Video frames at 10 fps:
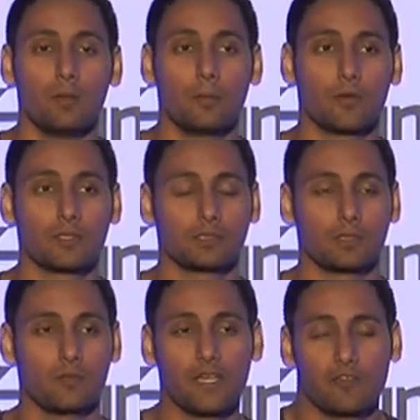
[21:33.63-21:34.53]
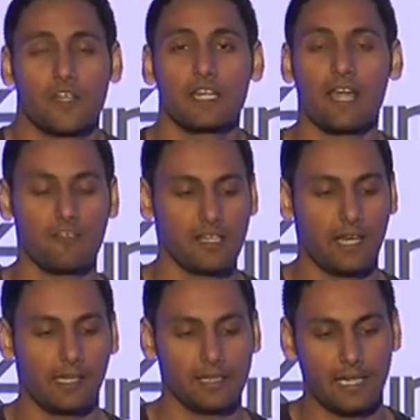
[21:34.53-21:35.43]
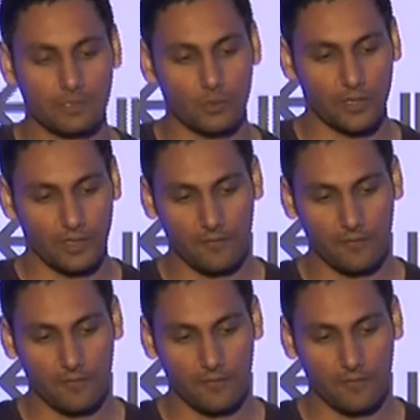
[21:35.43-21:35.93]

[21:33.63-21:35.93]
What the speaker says: because we didn't have any idea as to